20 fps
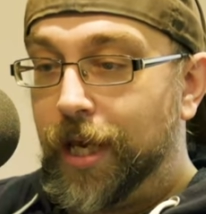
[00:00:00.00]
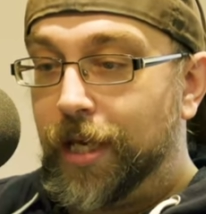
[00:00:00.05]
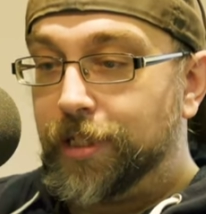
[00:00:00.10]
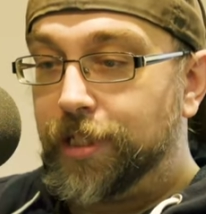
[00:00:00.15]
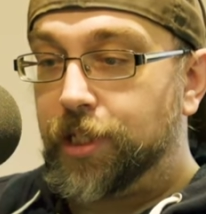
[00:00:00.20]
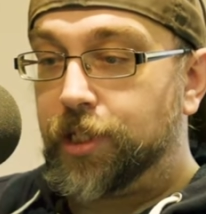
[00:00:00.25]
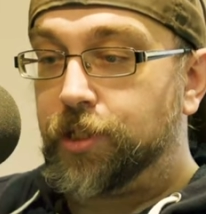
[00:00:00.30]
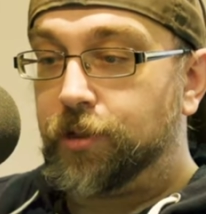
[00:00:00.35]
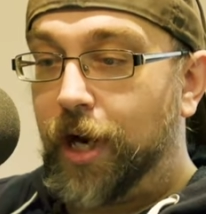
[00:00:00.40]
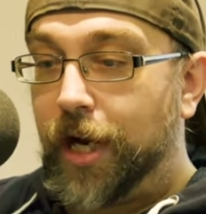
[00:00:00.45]

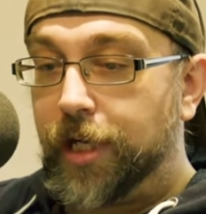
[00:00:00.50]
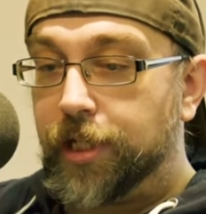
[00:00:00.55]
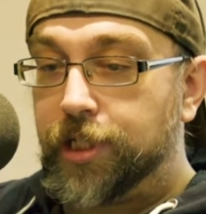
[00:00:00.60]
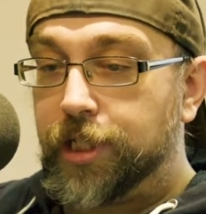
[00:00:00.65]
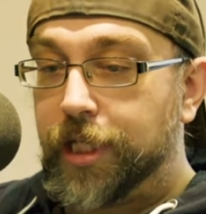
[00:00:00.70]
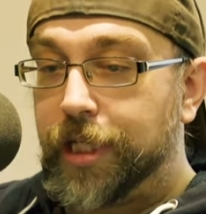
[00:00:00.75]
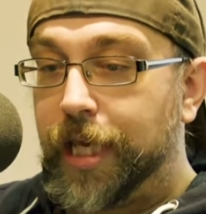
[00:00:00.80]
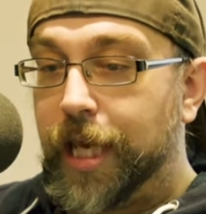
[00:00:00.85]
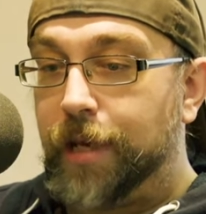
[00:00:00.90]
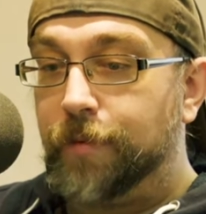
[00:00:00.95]
It's a
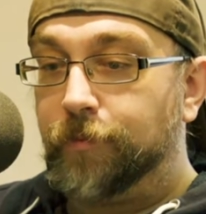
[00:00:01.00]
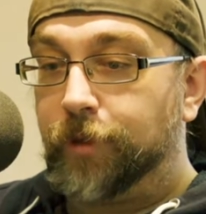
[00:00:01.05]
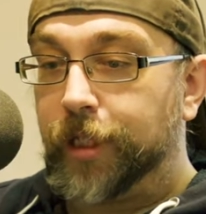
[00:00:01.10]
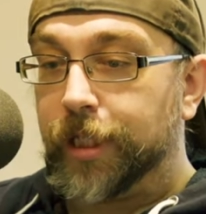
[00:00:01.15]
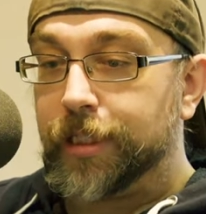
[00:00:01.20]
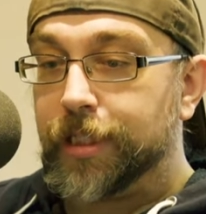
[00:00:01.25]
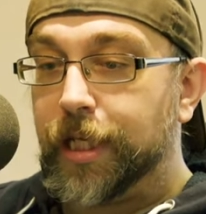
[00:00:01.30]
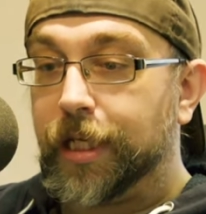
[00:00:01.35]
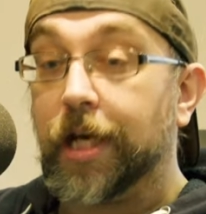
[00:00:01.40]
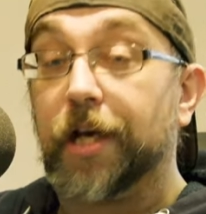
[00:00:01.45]
strategy game where
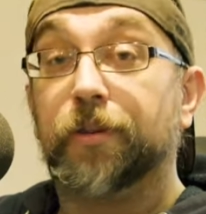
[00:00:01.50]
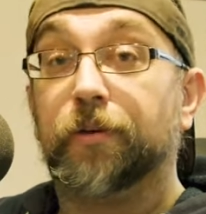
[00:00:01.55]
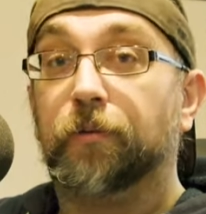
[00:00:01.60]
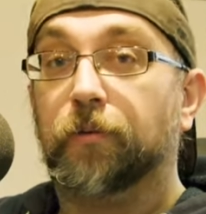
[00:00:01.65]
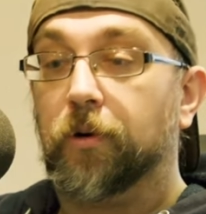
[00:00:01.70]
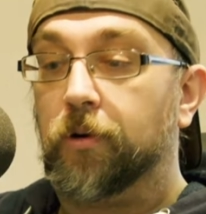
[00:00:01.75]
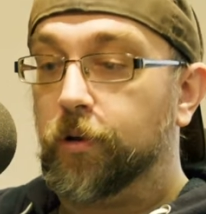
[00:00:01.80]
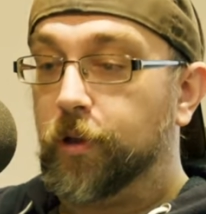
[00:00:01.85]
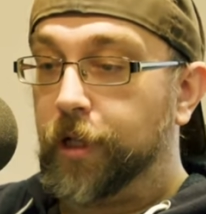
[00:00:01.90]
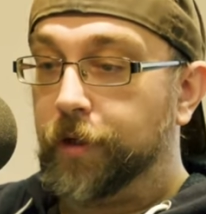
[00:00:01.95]
you take on the
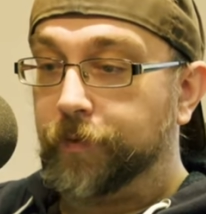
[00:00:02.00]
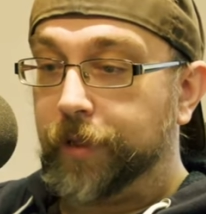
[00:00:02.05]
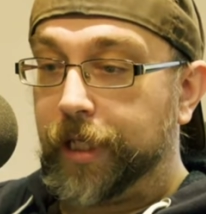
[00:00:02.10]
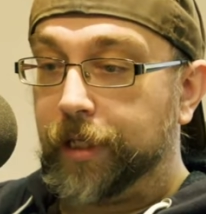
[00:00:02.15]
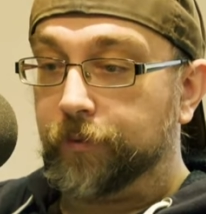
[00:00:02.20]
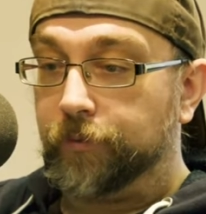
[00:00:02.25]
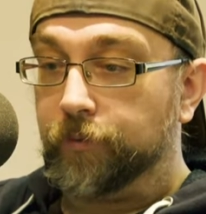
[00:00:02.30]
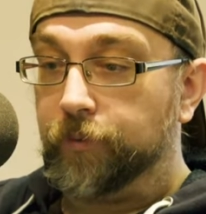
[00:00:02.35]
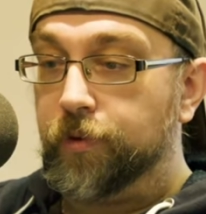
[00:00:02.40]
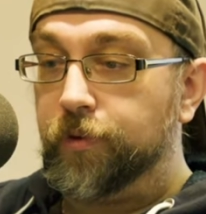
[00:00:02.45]
role of
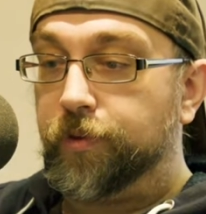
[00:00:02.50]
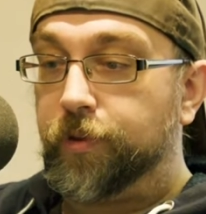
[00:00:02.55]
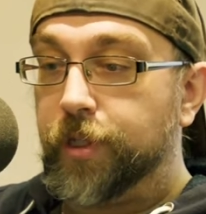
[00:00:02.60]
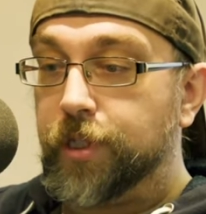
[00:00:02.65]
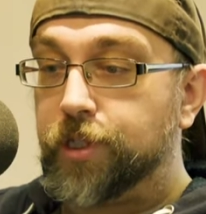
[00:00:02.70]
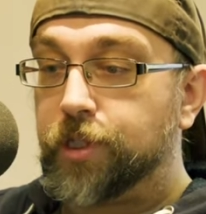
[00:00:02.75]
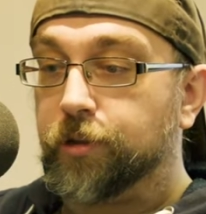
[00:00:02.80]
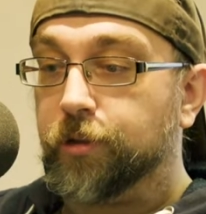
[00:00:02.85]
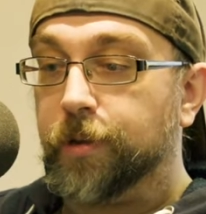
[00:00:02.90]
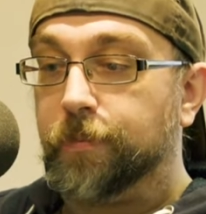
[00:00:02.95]
a
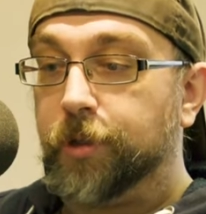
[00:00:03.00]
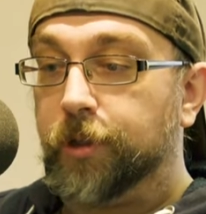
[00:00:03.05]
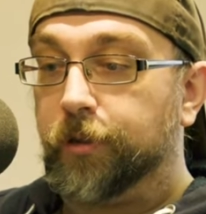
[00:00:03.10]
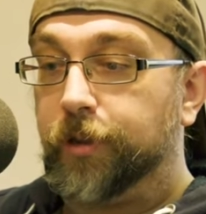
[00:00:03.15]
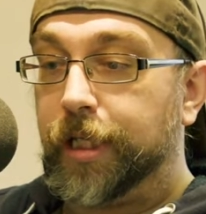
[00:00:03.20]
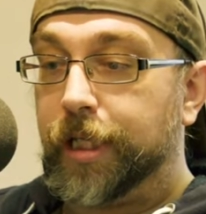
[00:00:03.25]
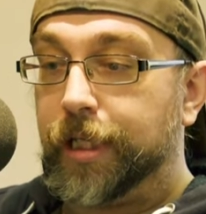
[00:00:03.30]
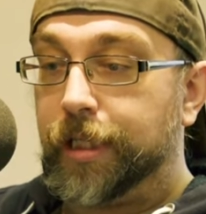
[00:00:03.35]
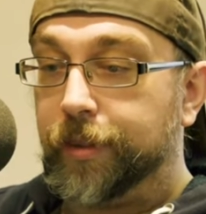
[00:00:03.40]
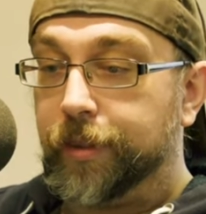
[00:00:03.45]
ruthless
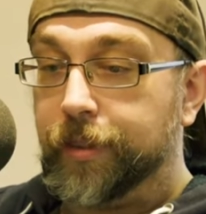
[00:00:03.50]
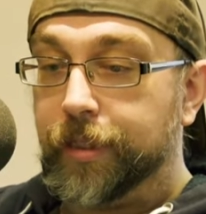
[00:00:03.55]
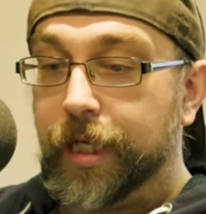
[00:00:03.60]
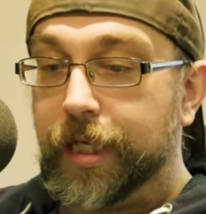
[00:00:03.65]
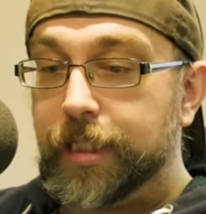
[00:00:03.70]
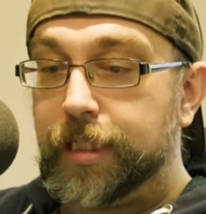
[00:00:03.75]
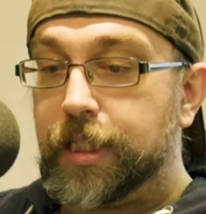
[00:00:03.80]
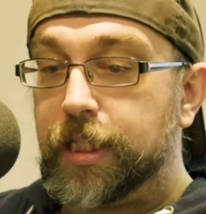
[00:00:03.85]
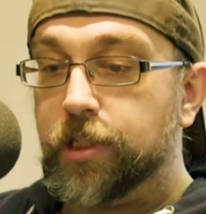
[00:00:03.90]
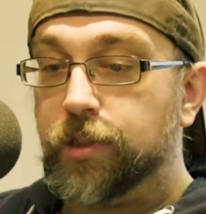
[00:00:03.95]
criminal in
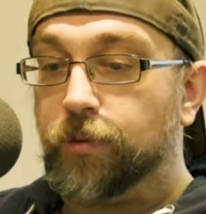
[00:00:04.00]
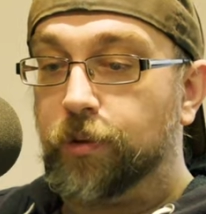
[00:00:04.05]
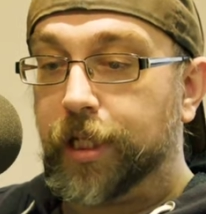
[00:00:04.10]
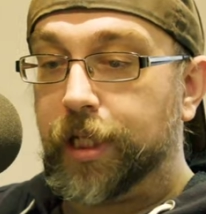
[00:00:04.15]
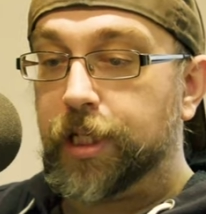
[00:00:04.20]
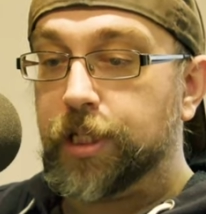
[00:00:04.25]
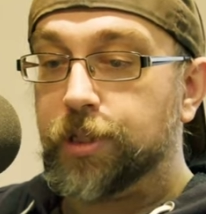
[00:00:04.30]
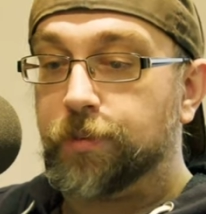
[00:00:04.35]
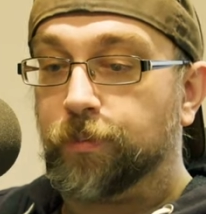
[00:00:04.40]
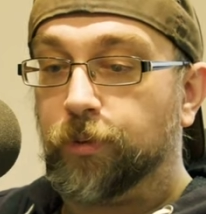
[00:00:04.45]

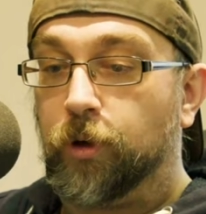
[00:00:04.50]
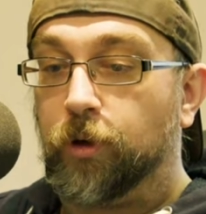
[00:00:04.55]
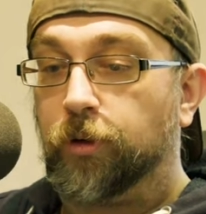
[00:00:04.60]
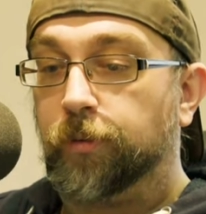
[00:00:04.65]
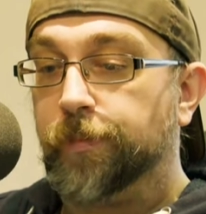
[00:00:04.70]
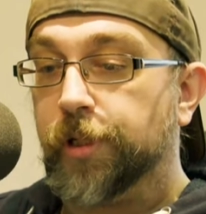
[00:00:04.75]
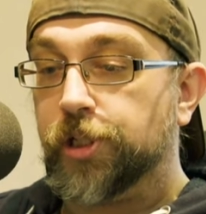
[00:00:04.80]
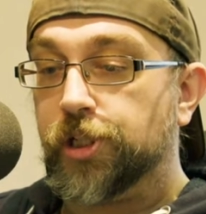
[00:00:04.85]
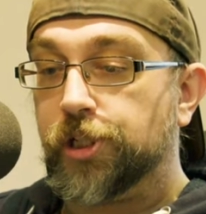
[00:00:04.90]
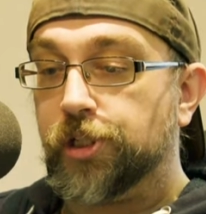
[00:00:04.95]
1920s
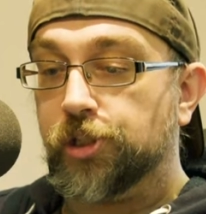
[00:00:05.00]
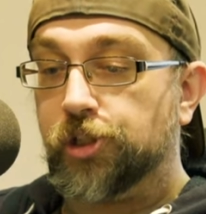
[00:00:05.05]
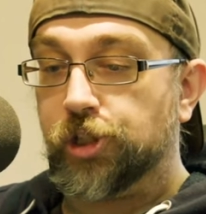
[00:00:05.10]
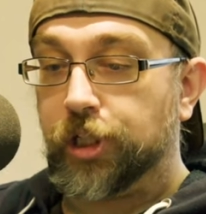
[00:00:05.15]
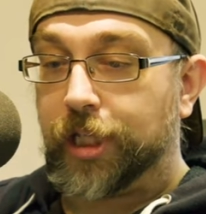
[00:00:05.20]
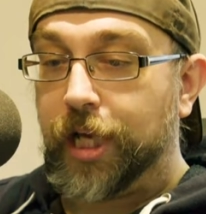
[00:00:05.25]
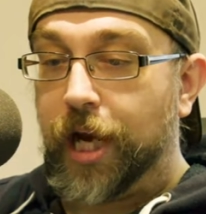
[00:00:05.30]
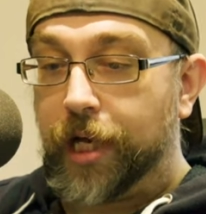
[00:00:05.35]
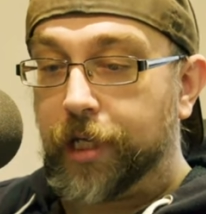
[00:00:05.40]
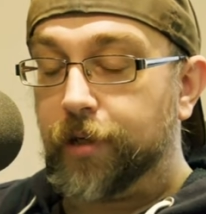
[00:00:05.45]
Prohibition
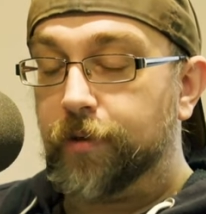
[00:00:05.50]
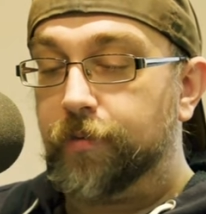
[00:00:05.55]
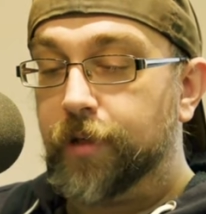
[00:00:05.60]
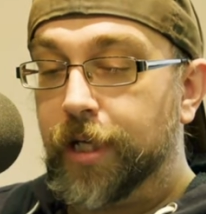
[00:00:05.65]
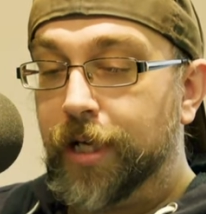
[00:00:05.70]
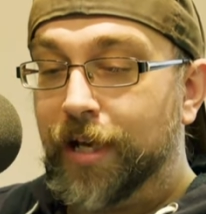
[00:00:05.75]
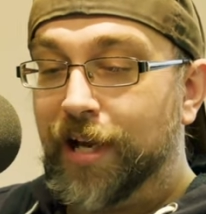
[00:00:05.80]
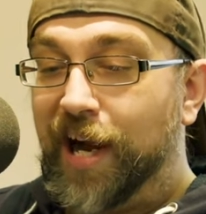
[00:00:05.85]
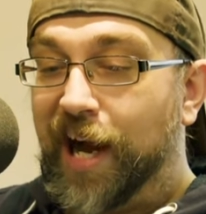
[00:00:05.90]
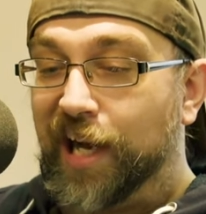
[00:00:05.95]

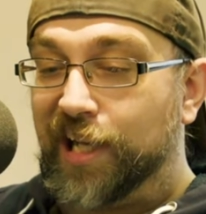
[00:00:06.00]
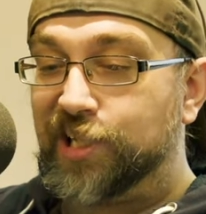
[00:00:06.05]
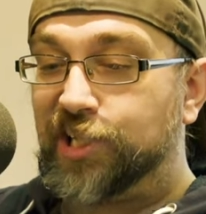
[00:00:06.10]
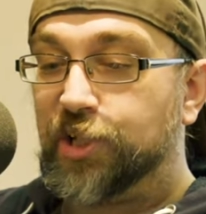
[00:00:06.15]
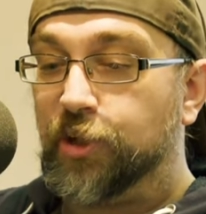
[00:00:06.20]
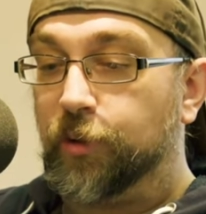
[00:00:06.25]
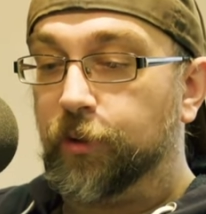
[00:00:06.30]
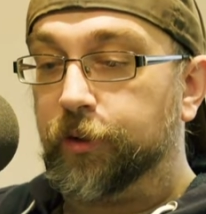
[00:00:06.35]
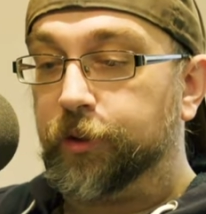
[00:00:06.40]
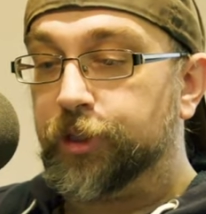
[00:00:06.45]
Chicago,
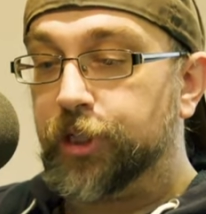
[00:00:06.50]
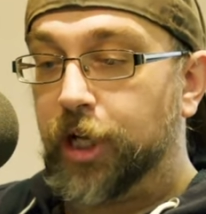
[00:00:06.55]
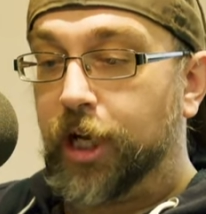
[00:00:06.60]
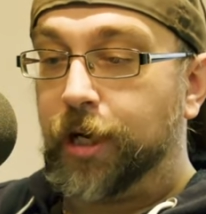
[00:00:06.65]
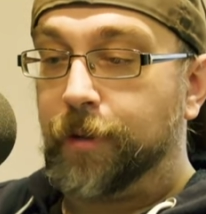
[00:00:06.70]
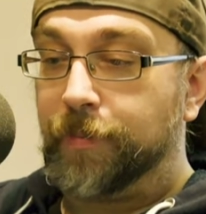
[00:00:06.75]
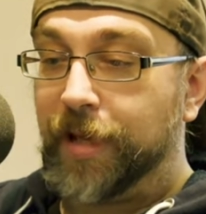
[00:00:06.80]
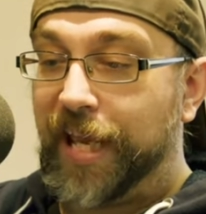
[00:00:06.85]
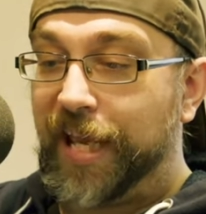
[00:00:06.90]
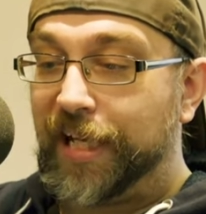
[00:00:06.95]
hustle,
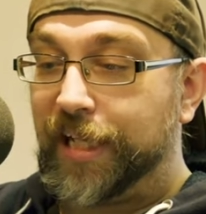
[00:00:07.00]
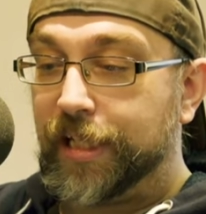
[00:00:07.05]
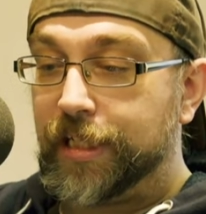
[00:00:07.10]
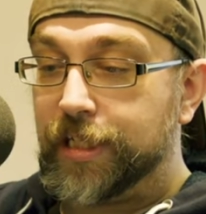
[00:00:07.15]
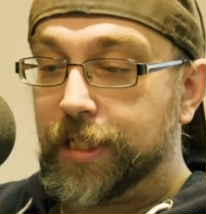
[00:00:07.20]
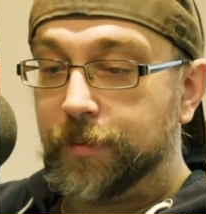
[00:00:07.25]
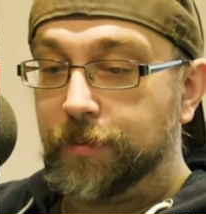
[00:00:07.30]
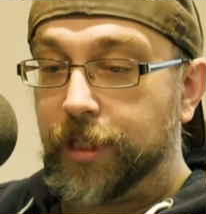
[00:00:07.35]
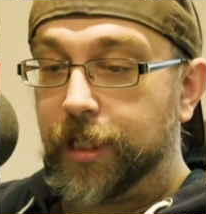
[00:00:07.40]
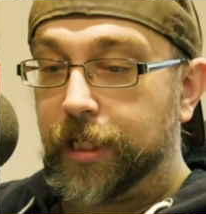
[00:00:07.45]
charm, and
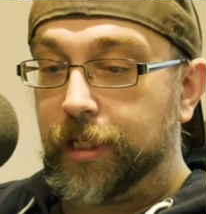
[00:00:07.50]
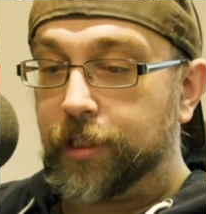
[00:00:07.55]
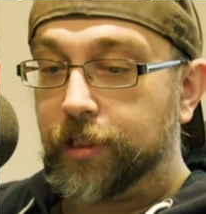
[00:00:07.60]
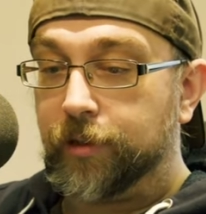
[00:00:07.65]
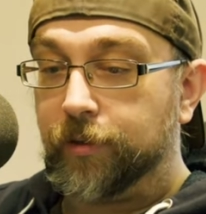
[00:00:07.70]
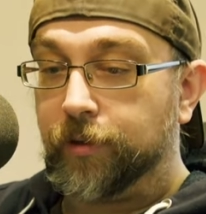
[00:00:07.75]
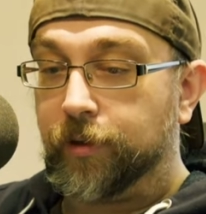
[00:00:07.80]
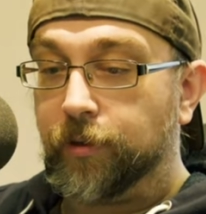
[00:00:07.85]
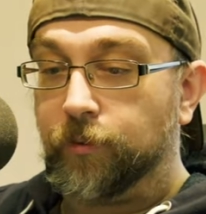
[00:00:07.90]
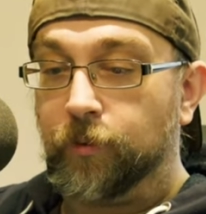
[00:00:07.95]
intimidate
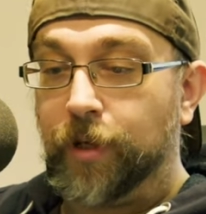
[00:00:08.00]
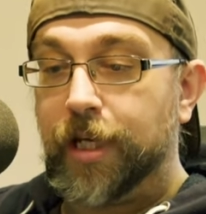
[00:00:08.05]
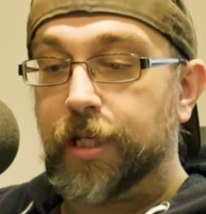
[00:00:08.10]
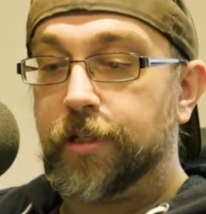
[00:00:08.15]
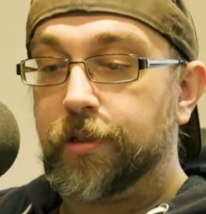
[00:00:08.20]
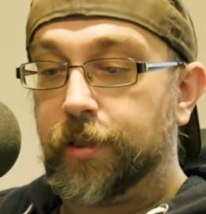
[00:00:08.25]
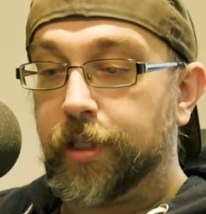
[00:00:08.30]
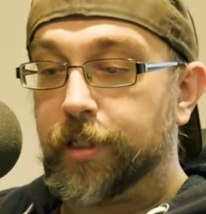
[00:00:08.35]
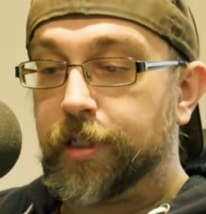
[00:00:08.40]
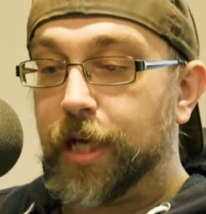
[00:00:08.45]
your way
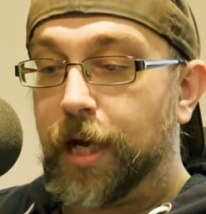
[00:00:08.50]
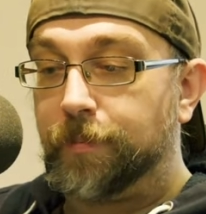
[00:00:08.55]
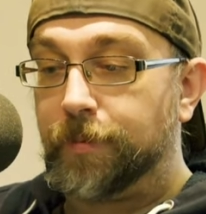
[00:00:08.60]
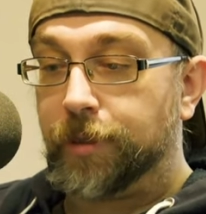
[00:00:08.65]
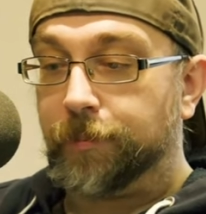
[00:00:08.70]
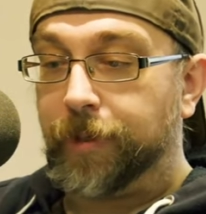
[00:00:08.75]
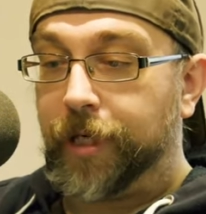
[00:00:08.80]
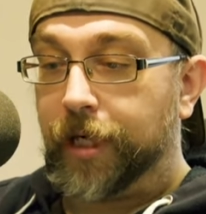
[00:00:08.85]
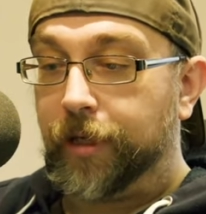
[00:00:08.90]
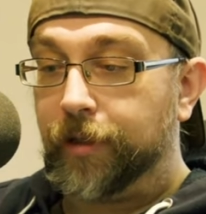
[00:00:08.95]
to the top
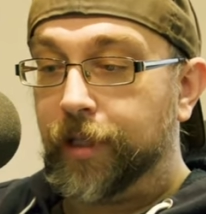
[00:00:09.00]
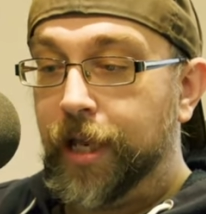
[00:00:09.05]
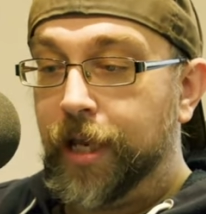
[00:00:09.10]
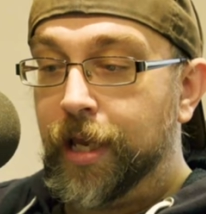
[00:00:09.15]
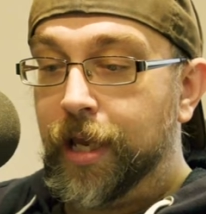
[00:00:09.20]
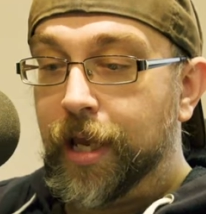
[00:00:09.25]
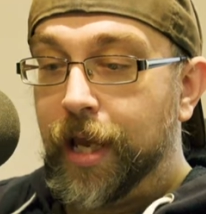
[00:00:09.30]
of the pile,